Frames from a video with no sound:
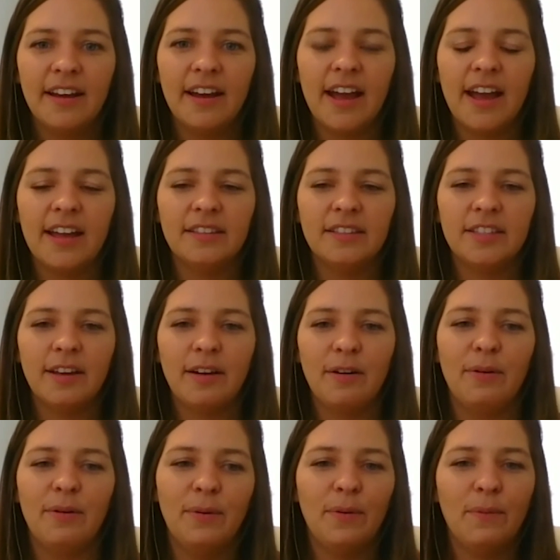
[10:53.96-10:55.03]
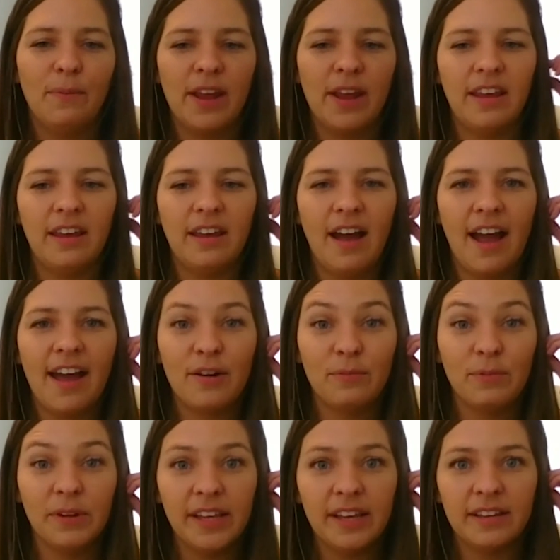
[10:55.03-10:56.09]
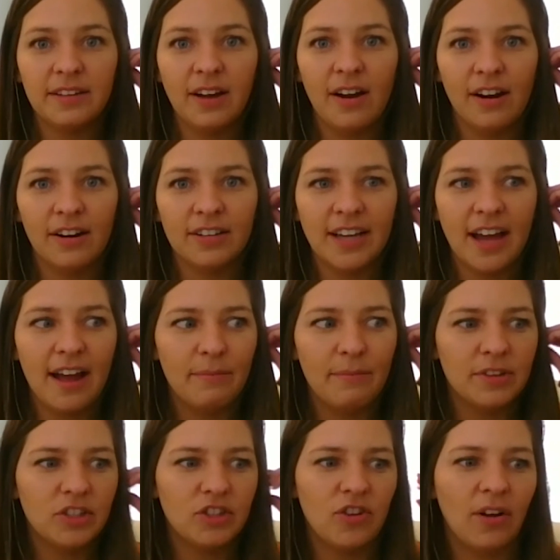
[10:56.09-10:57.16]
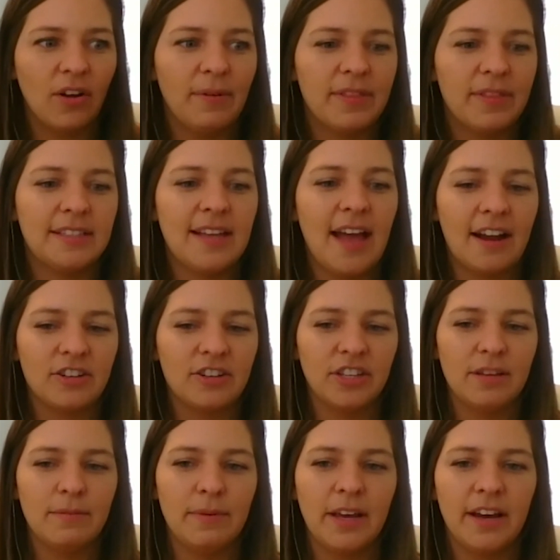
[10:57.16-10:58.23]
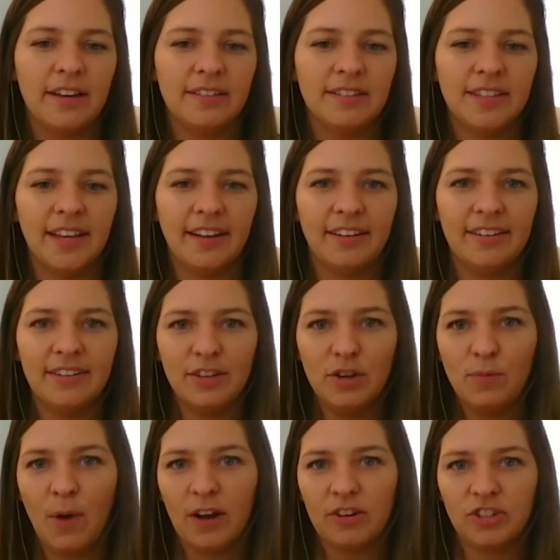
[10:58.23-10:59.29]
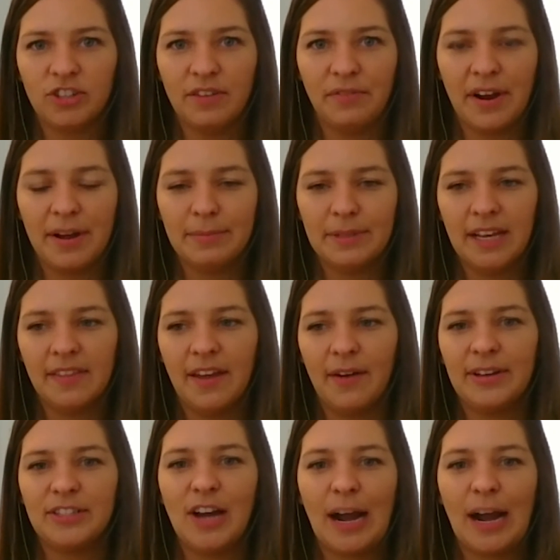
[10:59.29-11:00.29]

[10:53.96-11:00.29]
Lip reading: And so I had a really hard time struggling with this actually because like you watch Dave Ramsey and they always talk